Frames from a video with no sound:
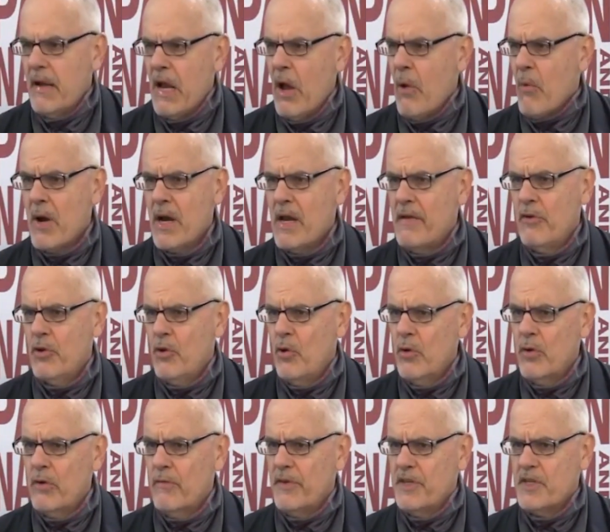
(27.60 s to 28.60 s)
No one had ever
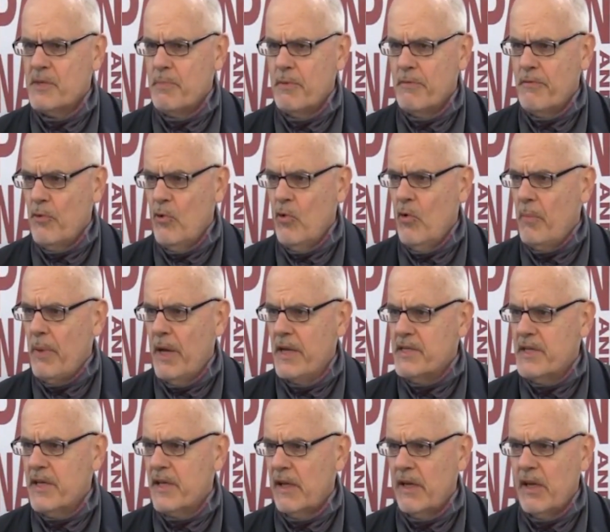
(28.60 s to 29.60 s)
heard of this before,
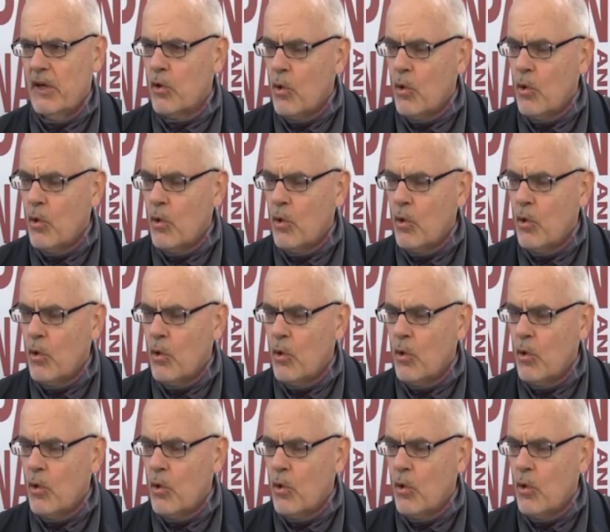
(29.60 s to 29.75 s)
basically.